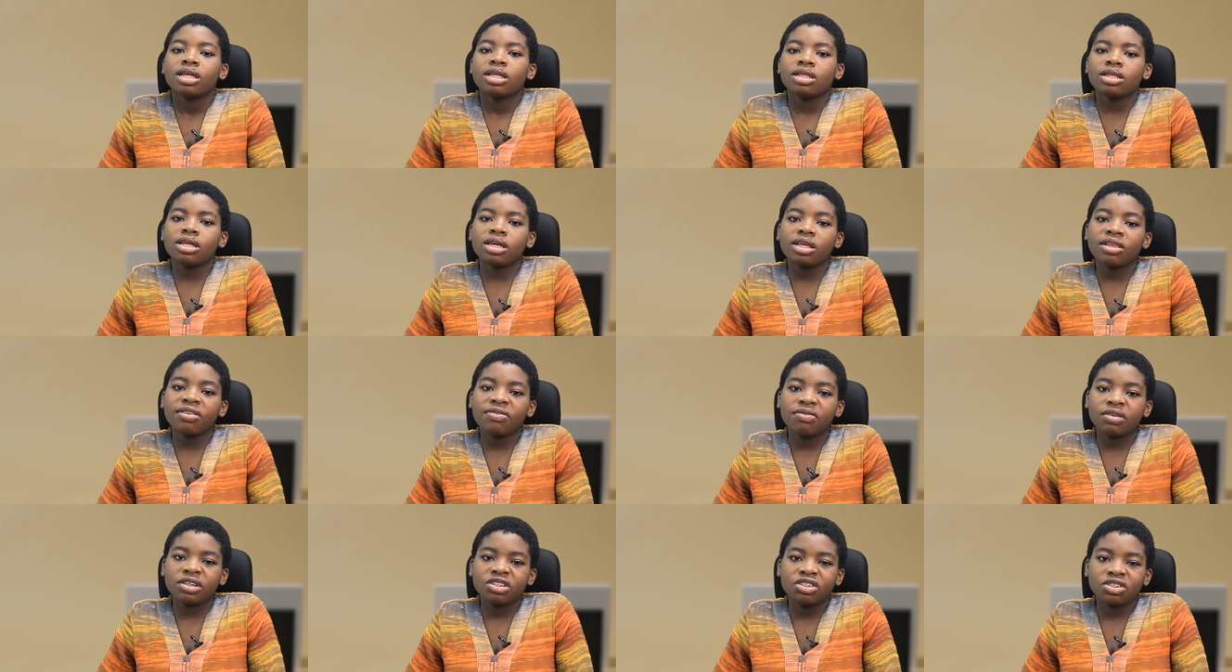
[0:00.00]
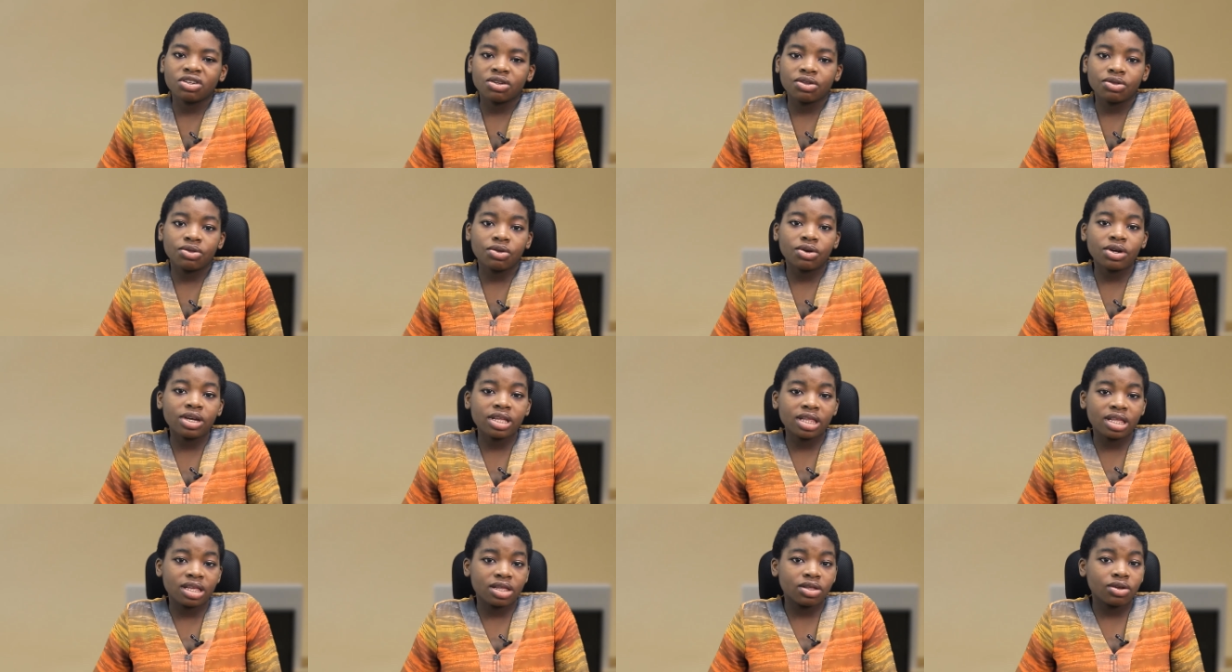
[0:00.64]
this feature, though
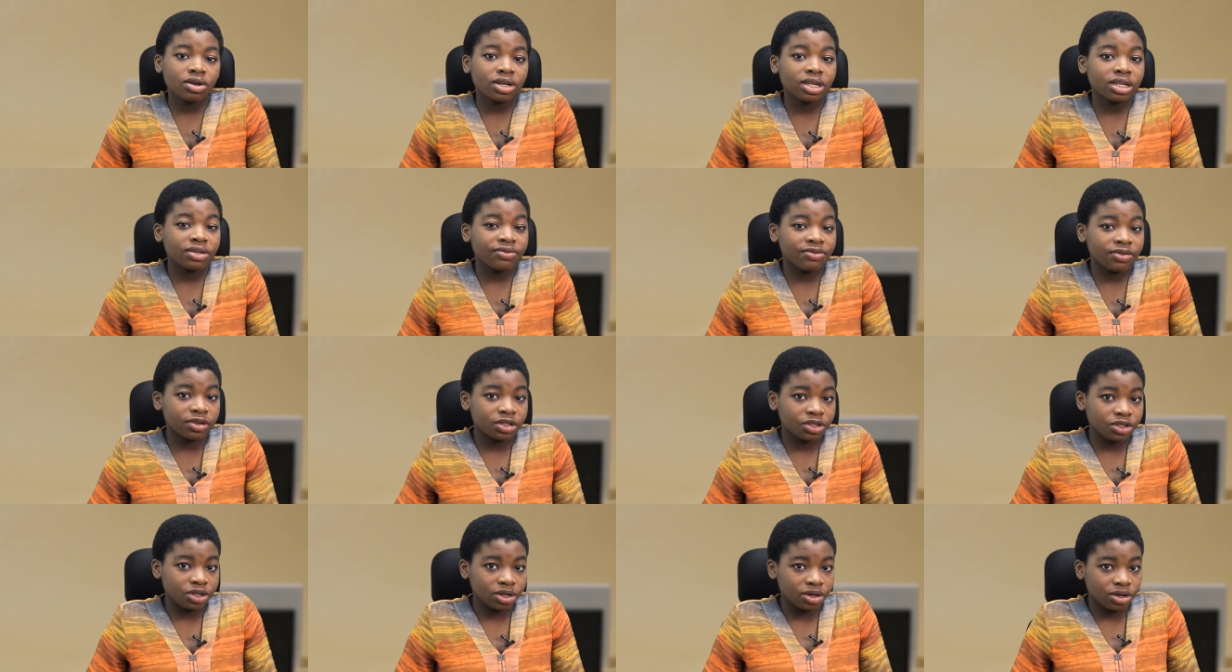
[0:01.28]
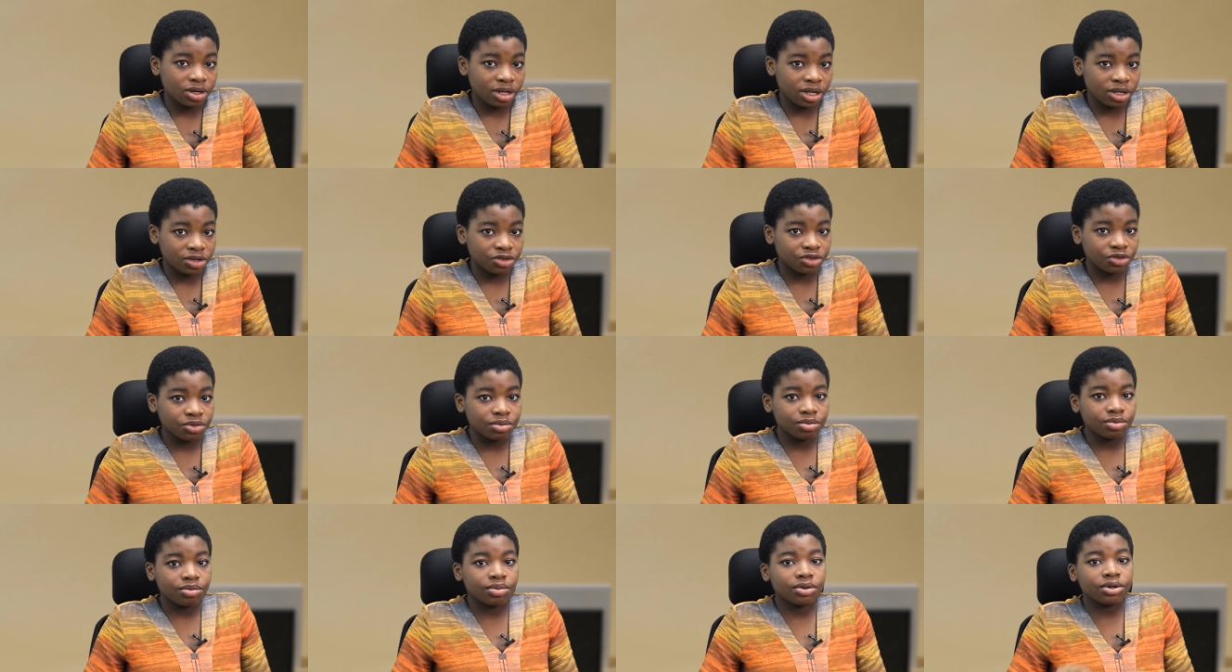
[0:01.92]
it's not a virtual
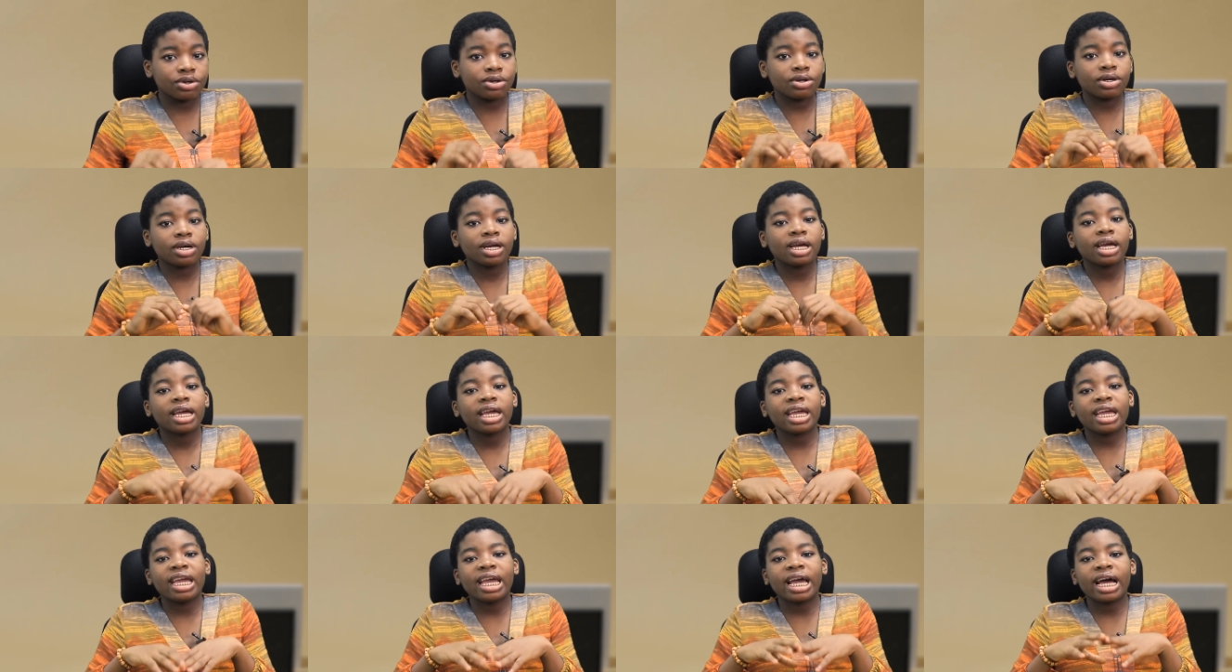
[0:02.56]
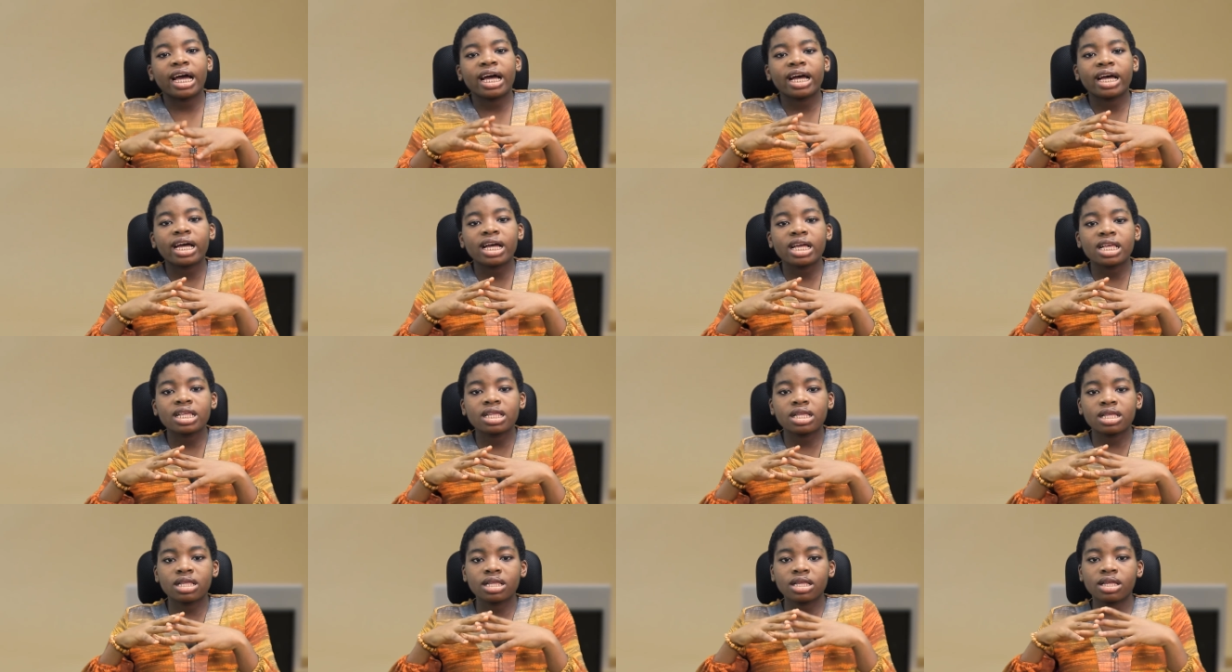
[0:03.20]
classroom, but it
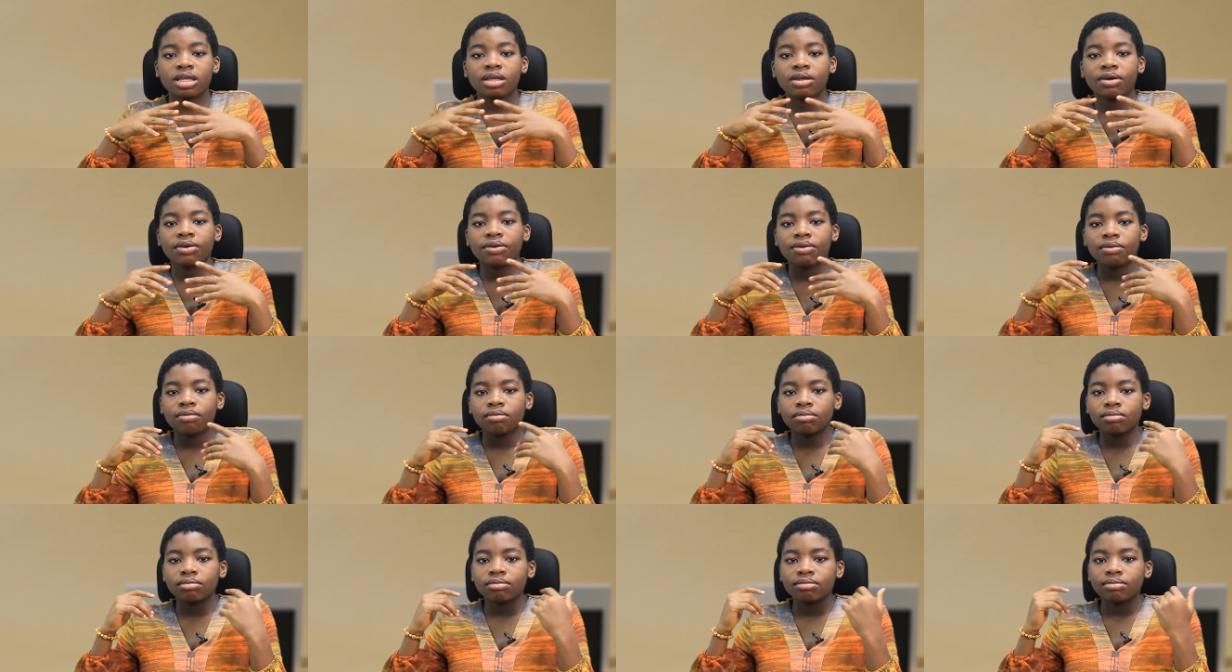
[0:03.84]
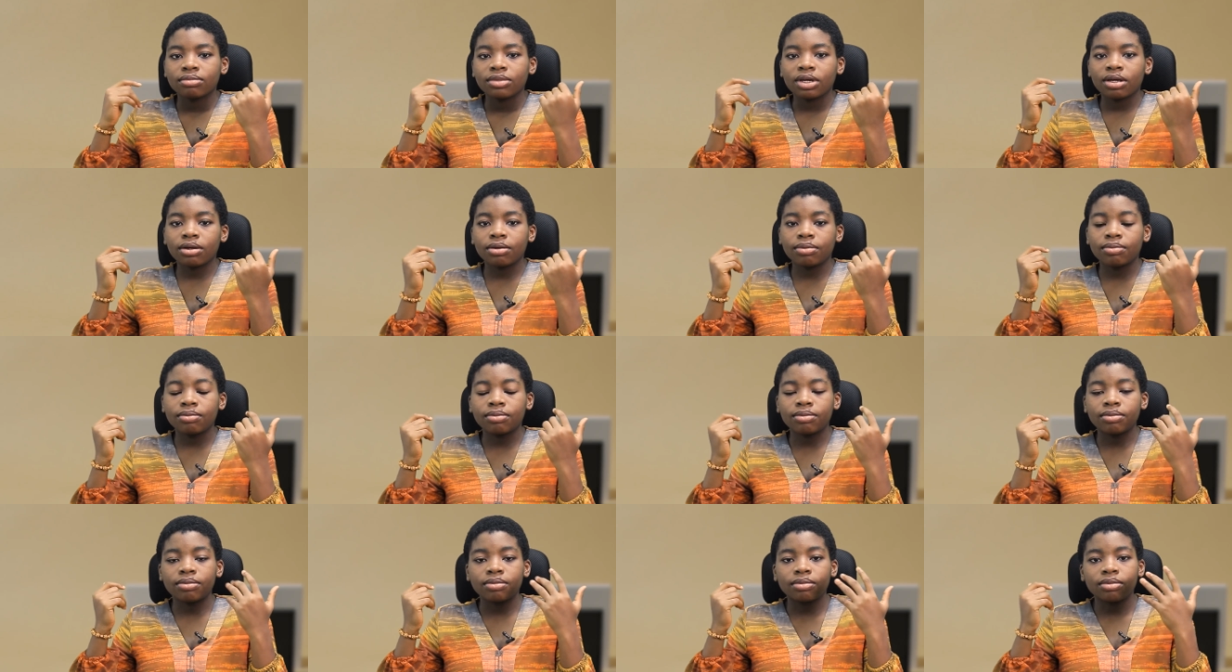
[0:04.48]
has
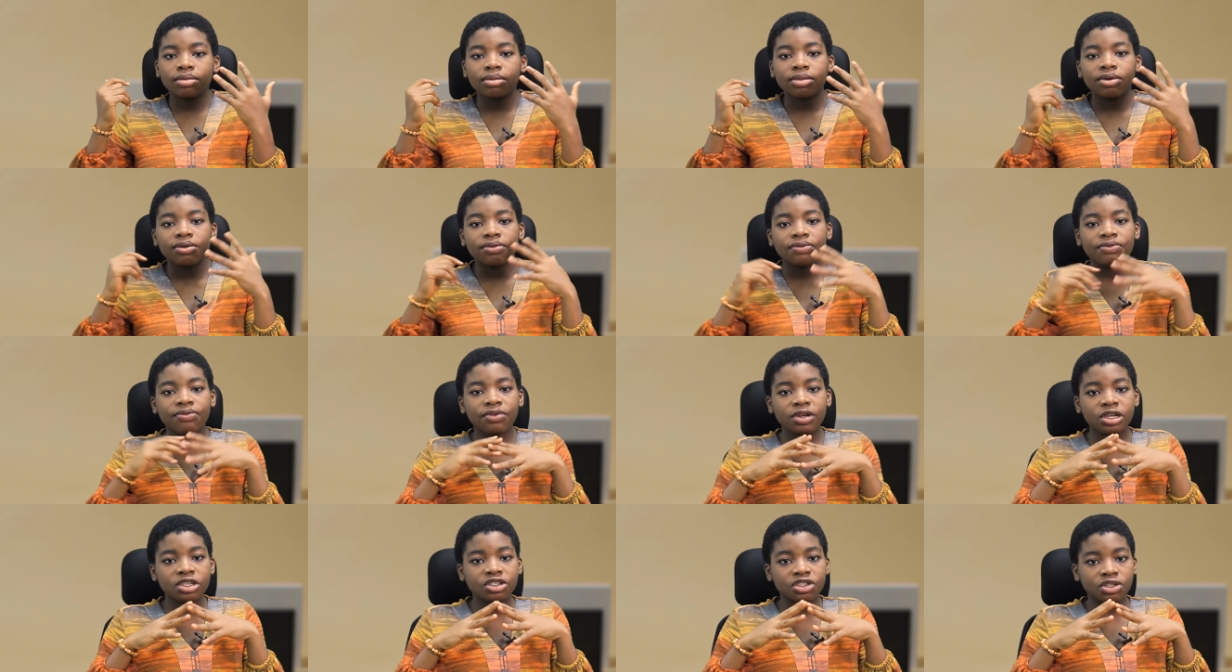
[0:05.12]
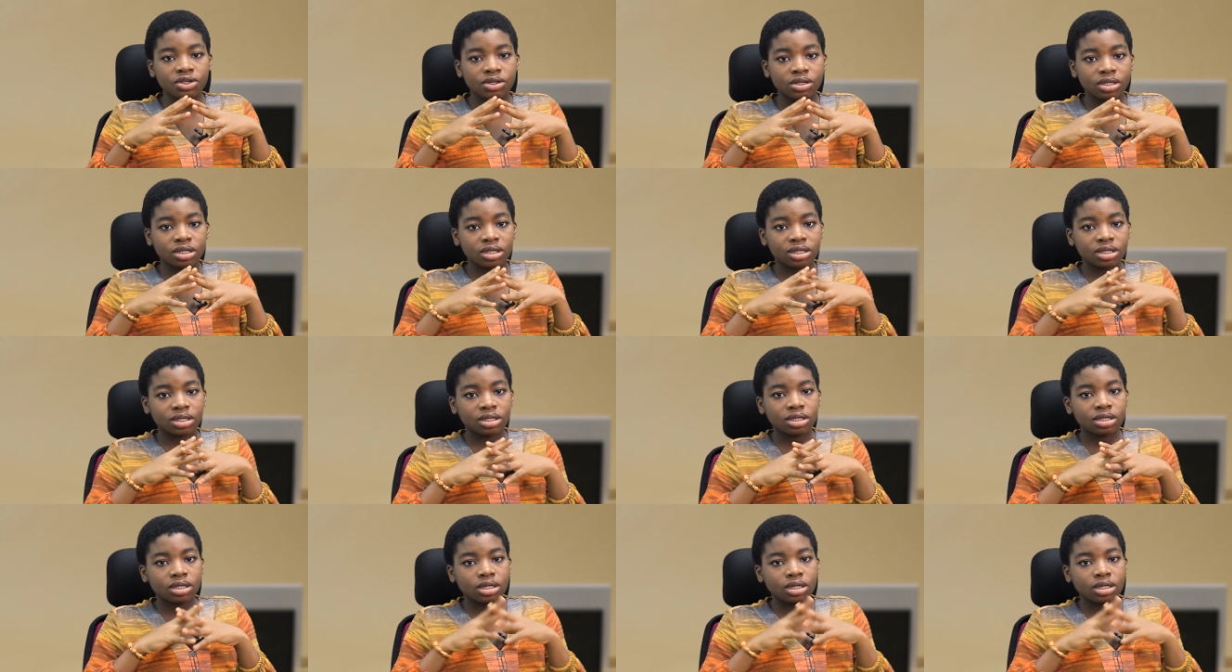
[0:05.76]
um, features